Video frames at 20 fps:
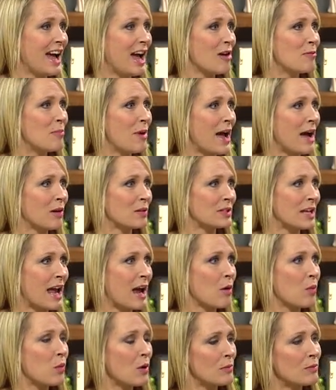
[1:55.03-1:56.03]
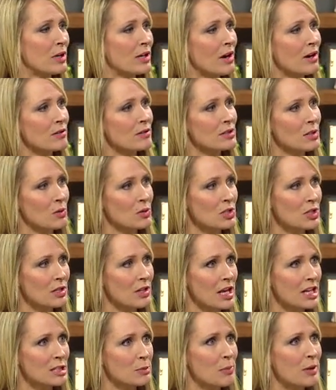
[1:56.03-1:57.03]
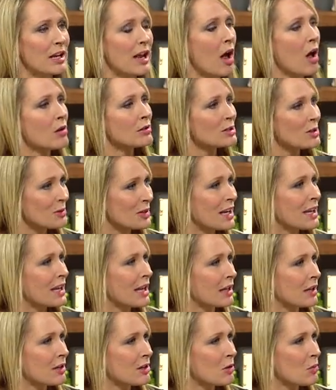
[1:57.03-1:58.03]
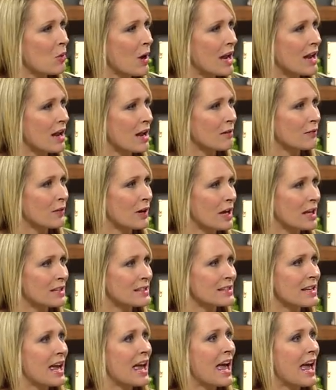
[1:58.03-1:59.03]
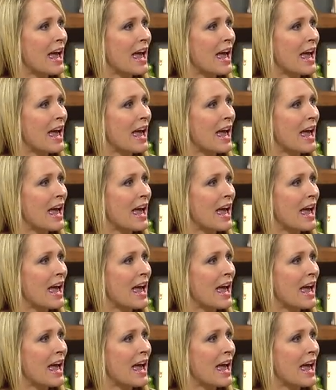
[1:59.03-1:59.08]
about how women are socialized, but it also can get in the way of us